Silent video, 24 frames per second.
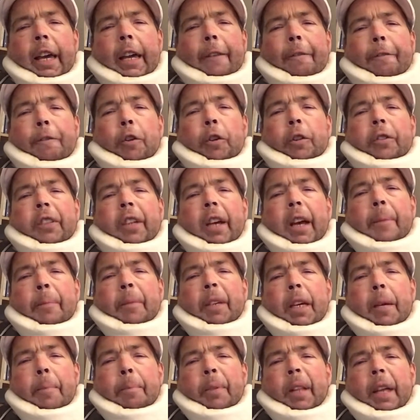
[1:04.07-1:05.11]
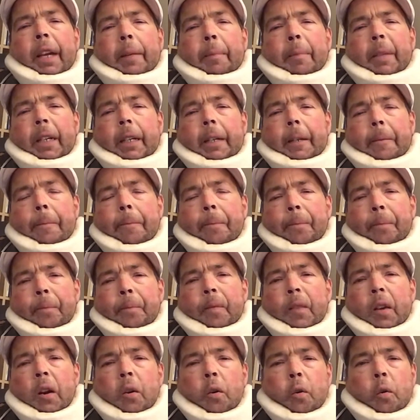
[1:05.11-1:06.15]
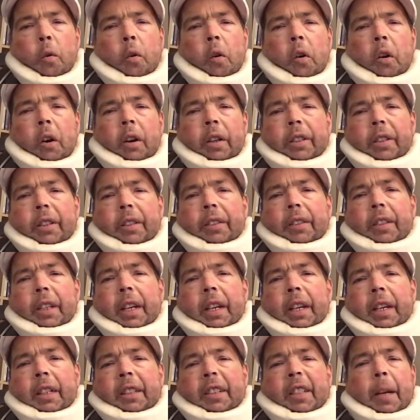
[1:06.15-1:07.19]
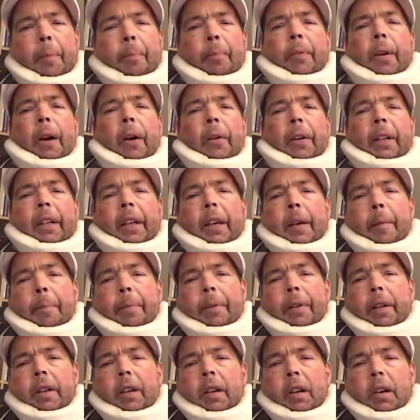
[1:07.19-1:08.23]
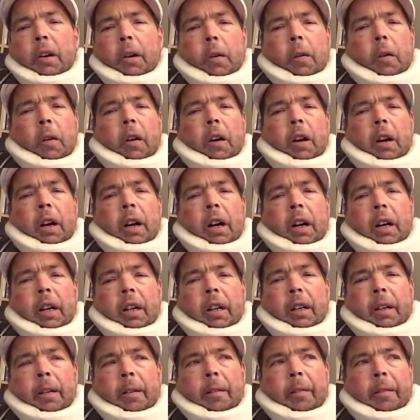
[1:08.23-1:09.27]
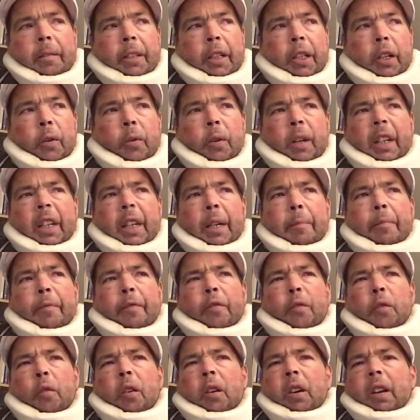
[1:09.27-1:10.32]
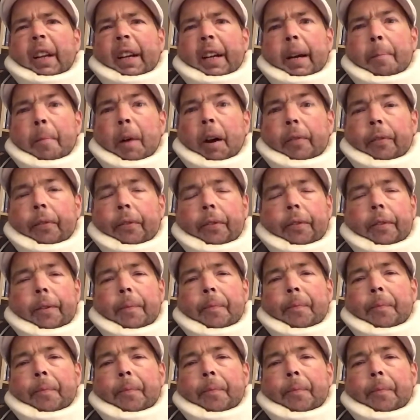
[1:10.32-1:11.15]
full-time gimp like me, or just a temporary gimp, or a gimp for like a month,